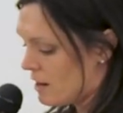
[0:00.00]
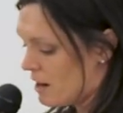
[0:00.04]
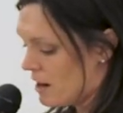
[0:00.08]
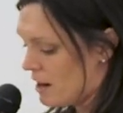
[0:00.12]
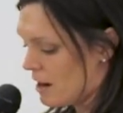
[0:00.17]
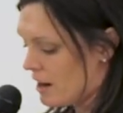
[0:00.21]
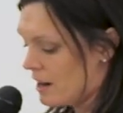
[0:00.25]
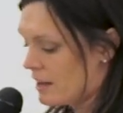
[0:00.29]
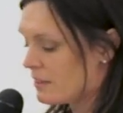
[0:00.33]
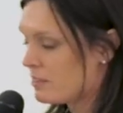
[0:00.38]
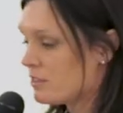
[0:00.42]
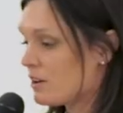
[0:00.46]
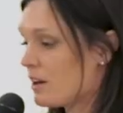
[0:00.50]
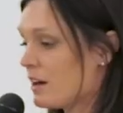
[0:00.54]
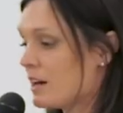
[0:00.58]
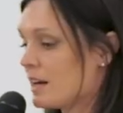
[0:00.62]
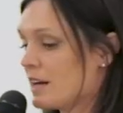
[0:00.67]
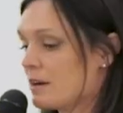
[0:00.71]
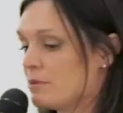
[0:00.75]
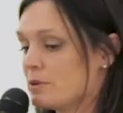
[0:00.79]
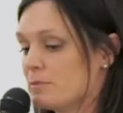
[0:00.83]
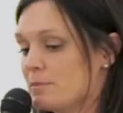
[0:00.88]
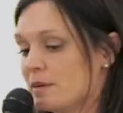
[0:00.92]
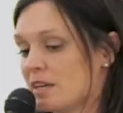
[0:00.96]
I thought
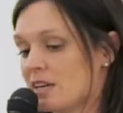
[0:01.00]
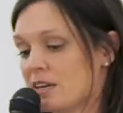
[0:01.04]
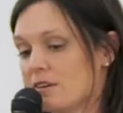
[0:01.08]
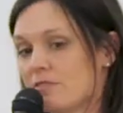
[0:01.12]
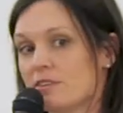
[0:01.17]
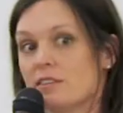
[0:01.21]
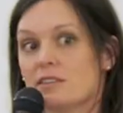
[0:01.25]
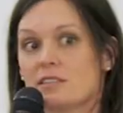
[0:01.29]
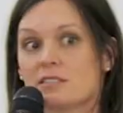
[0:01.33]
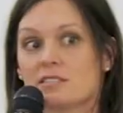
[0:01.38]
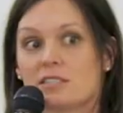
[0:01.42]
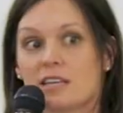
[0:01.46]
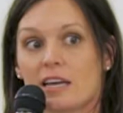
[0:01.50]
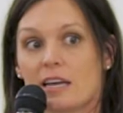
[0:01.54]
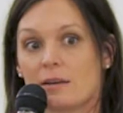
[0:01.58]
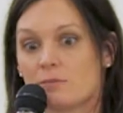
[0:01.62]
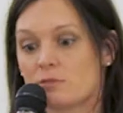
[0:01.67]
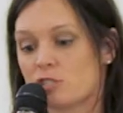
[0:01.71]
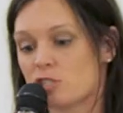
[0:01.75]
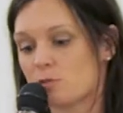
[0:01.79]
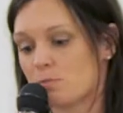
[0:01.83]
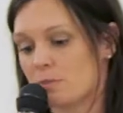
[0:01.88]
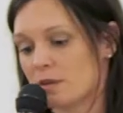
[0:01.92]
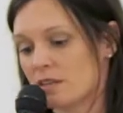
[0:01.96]
I would be given the same
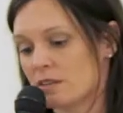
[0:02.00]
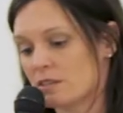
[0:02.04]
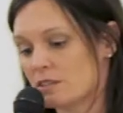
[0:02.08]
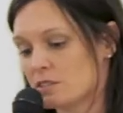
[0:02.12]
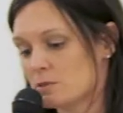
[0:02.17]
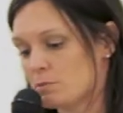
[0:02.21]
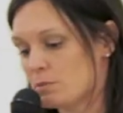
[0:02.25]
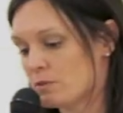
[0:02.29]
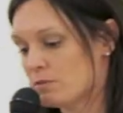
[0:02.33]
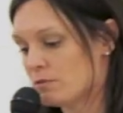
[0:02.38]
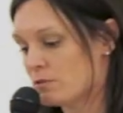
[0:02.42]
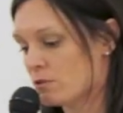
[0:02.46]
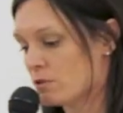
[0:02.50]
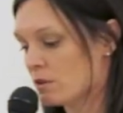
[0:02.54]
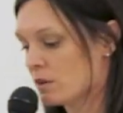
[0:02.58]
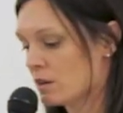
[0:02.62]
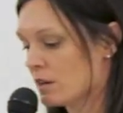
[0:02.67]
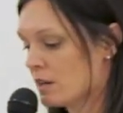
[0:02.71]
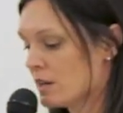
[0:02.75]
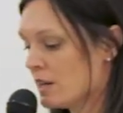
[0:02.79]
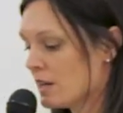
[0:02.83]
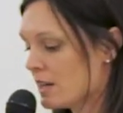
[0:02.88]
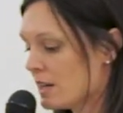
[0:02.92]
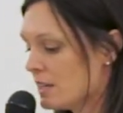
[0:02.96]
spiel as
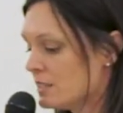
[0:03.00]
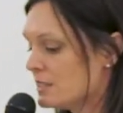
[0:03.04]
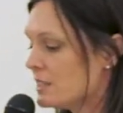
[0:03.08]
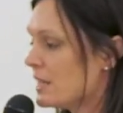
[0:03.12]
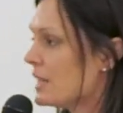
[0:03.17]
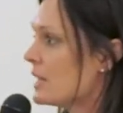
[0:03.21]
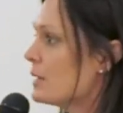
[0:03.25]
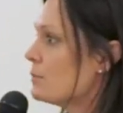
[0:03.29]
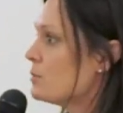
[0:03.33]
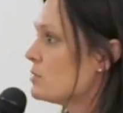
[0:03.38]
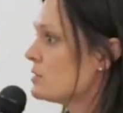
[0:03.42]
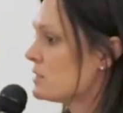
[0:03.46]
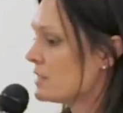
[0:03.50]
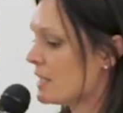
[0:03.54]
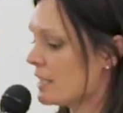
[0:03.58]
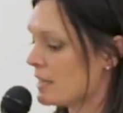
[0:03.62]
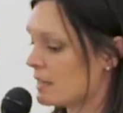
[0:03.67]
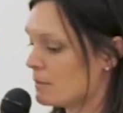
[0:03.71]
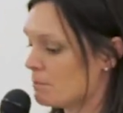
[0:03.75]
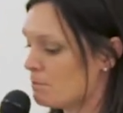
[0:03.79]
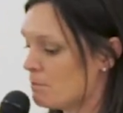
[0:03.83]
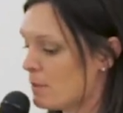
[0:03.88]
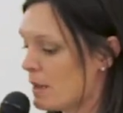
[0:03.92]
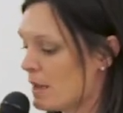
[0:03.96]
before, a table
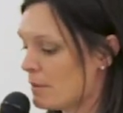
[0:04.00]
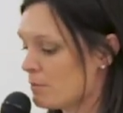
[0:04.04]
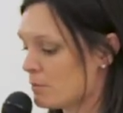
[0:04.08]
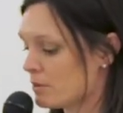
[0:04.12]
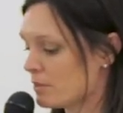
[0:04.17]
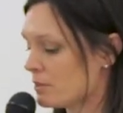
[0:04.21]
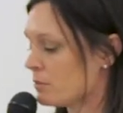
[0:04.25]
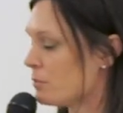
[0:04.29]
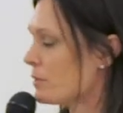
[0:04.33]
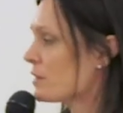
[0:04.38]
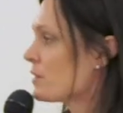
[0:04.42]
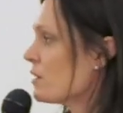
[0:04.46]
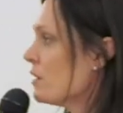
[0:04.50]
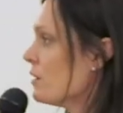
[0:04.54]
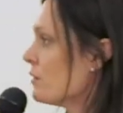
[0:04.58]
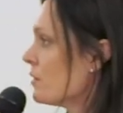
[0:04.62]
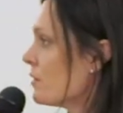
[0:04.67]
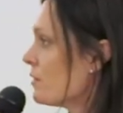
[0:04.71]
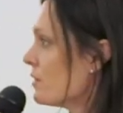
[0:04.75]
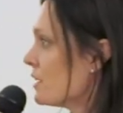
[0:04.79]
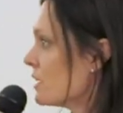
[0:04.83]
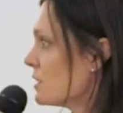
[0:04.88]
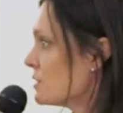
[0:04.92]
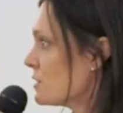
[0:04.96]
setting peppered with all the
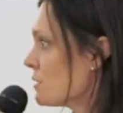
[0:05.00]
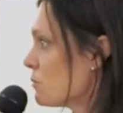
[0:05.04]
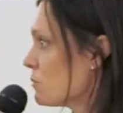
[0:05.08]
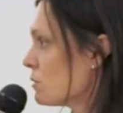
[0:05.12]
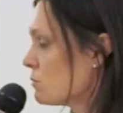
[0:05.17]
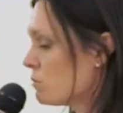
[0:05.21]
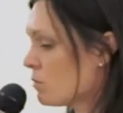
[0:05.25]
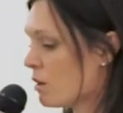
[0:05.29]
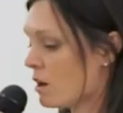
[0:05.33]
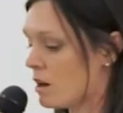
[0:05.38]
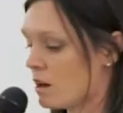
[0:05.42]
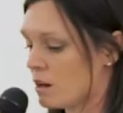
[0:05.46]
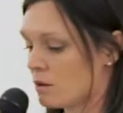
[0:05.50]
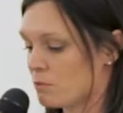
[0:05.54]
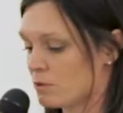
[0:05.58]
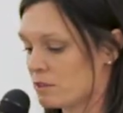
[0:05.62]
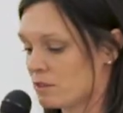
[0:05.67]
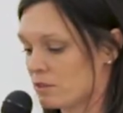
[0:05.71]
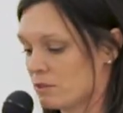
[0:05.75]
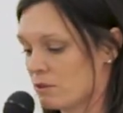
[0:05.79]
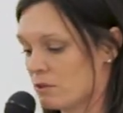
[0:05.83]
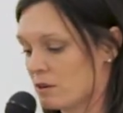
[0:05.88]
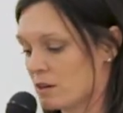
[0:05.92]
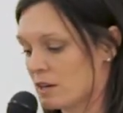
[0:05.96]
things that were wrong
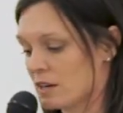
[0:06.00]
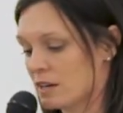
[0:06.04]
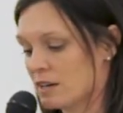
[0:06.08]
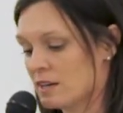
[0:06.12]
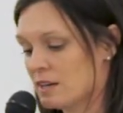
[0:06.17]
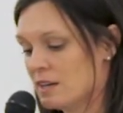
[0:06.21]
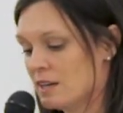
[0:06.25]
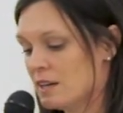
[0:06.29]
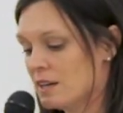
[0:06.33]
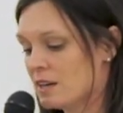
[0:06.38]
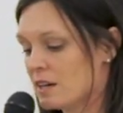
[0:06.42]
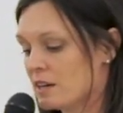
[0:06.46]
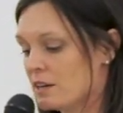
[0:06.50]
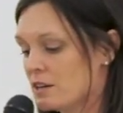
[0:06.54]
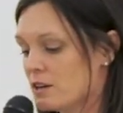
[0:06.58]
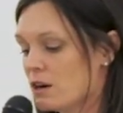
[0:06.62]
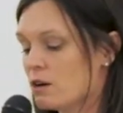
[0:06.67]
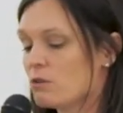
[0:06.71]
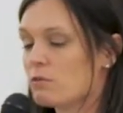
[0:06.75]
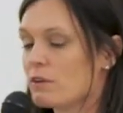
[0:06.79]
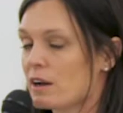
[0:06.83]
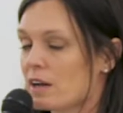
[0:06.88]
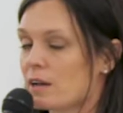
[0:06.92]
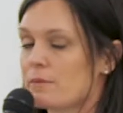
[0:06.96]
with Laura, and
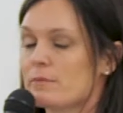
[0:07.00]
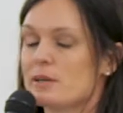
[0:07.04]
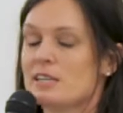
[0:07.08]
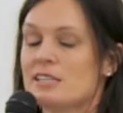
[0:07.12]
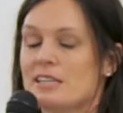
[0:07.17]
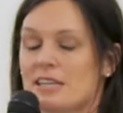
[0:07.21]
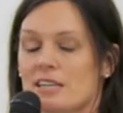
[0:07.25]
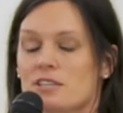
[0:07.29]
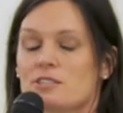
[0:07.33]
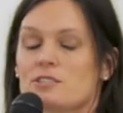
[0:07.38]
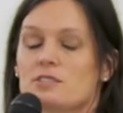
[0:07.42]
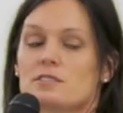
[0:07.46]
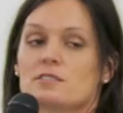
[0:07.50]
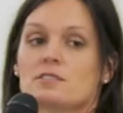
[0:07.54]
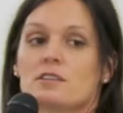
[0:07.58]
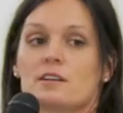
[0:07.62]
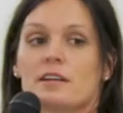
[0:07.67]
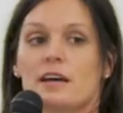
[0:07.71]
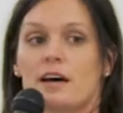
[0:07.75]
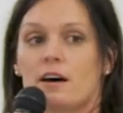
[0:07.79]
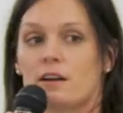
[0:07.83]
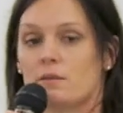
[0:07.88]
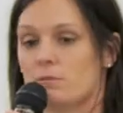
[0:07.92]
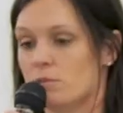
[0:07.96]
no recommendations
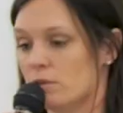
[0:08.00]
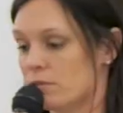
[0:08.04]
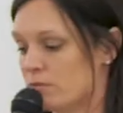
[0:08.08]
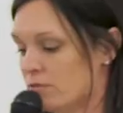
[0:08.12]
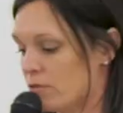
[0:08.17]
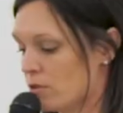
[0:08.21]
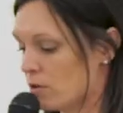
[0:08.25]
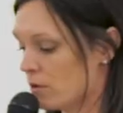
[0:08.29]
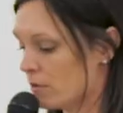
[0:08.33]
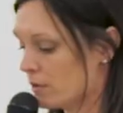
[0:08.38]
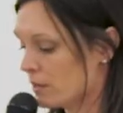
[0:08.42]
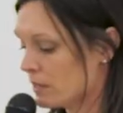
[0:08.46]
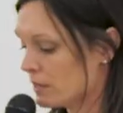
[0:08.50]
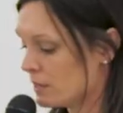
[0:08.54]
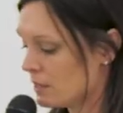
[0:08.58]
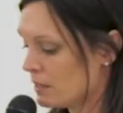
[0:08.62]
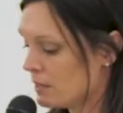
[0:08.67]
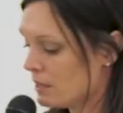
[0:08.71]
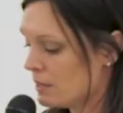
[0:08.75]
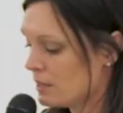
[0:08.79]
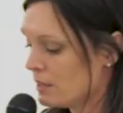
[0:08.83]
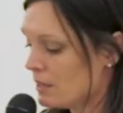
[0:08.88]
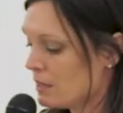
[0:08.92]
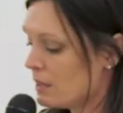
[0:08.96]
on how to move forward.
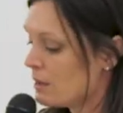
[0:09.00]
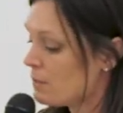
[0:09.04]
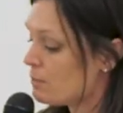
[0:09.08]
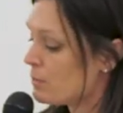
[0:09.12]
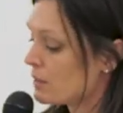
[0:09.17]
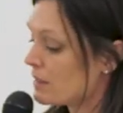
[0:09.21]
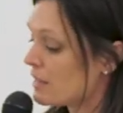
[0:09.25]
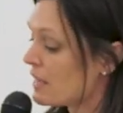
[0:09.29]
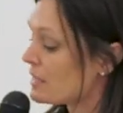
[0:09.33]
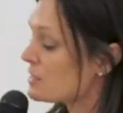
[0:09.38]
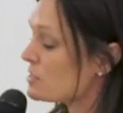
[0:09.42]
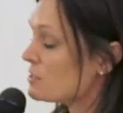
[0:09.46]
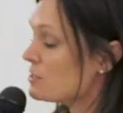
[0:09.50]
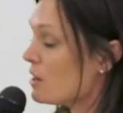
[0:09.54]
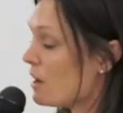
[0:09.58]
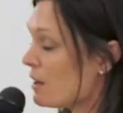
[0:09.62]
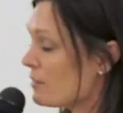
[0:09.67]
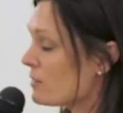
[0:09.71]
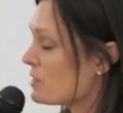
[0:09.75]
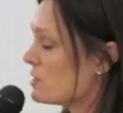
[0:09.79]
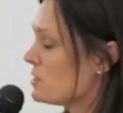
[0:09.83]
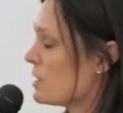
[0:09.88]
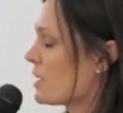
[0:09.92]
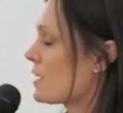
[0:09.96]
But that's
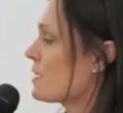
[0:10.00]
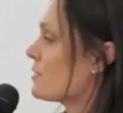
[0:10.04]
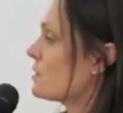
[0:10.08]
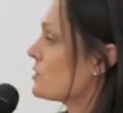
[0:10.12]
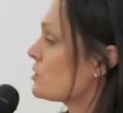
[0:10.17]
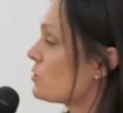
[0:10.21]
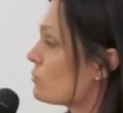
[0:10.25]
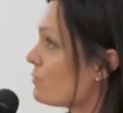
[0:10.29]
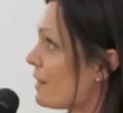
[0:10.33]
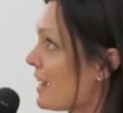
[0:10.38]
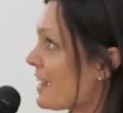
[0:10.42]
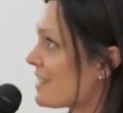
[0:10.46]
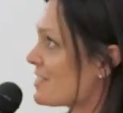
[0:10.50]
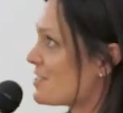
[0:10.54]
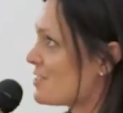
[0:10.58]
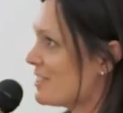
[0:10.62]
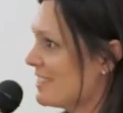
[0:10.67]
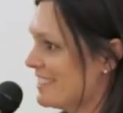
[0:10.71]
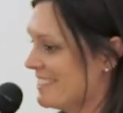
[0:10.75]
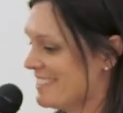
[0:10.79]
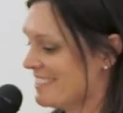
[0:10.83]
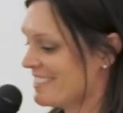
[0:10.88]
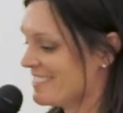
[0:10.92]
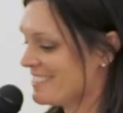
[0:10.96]
not the
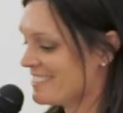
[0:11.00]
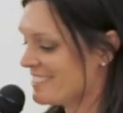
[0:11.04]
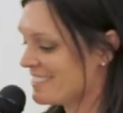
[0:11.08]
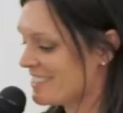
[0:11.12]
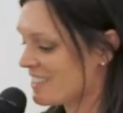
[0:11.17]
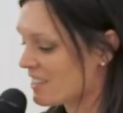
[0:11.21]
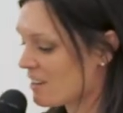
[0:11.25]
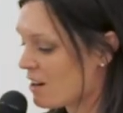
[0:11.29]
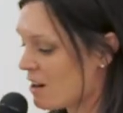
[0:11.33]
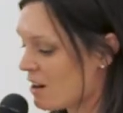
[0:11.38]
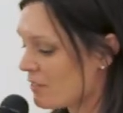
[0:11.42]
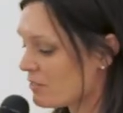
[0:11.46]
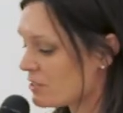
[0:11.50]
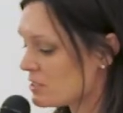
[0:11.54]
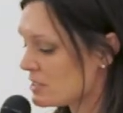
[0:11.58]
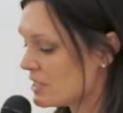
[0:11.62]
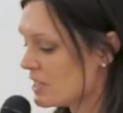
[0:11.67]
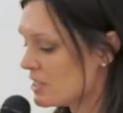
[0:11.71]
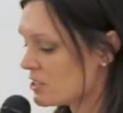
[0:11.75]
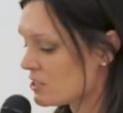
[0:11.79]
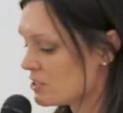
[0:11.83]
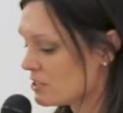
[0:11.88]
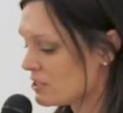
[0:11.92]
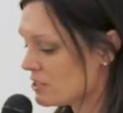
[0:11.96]
direction the
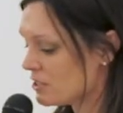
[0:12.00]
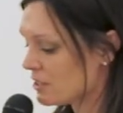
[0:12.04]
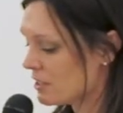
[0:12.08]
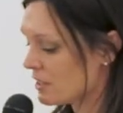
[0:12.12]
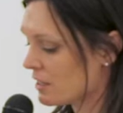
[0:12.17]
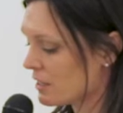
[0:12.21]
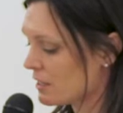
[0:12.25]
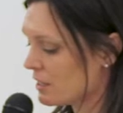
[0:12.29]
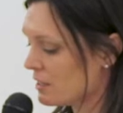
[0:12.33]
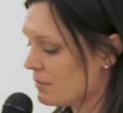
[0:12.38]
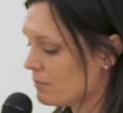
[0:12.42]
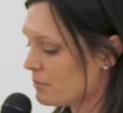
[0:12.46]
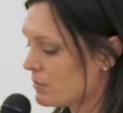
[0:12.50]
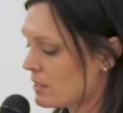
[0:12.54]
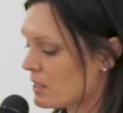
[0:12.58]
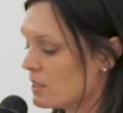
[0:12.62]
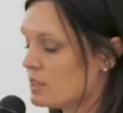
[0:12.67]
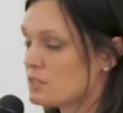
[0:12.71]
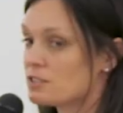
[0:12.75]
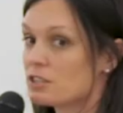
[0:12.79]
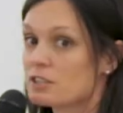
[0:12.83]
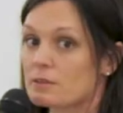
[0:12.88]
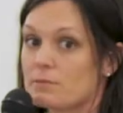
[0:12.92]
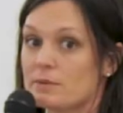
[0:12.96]
conversation took.
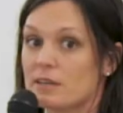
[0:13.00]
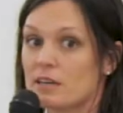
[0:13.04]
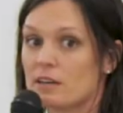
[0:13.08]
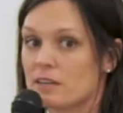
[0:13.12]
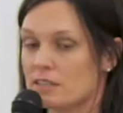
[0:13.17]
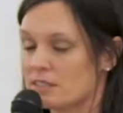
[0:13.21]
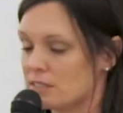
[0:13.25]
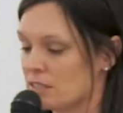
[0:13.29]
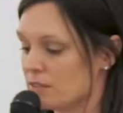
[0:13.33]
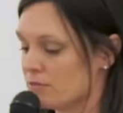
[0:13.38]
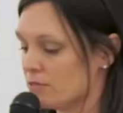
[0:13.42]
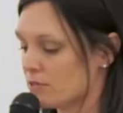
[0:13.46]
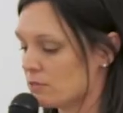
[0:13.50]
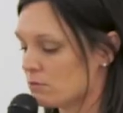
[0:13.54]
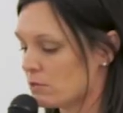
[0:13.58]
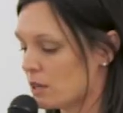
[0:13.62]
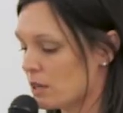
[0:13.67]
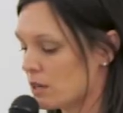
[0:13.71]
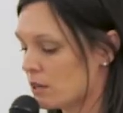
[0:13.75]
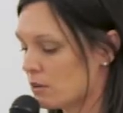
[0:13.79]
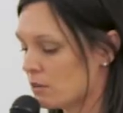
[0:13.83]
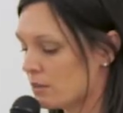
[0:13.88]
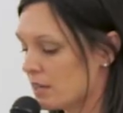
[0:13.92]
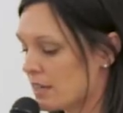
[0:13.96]
It took me on a different
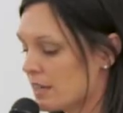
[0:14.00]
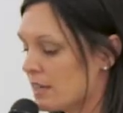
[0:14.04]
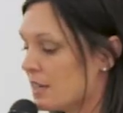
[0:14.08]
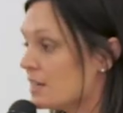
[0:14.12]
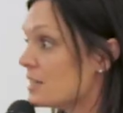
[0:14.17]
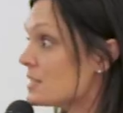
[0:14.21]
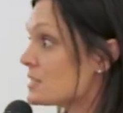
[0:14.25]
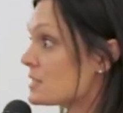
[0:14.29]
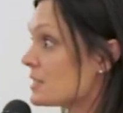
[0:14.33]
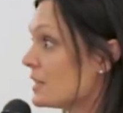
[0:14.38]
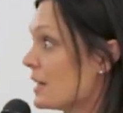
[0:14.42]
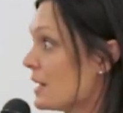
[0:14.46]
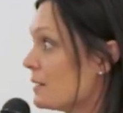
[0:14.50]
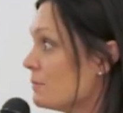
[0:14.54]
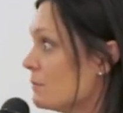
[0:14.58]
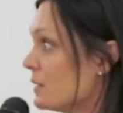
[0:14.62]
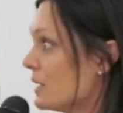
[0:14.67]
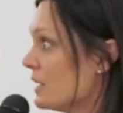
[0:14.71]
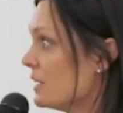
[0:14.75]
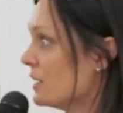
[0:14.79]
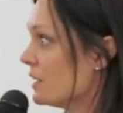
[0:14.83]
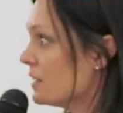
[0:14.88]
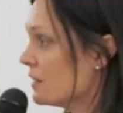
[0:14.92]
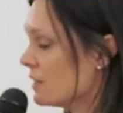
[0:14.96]
road, and it has led
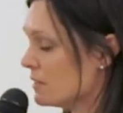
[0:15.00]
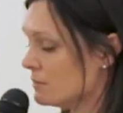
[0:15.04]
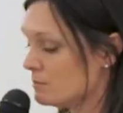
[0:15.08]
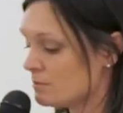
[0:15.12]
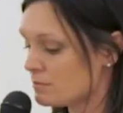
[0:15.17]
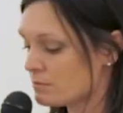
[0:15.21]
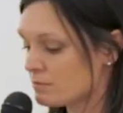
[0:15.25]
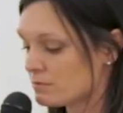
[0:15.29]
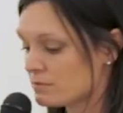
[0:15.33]
me here.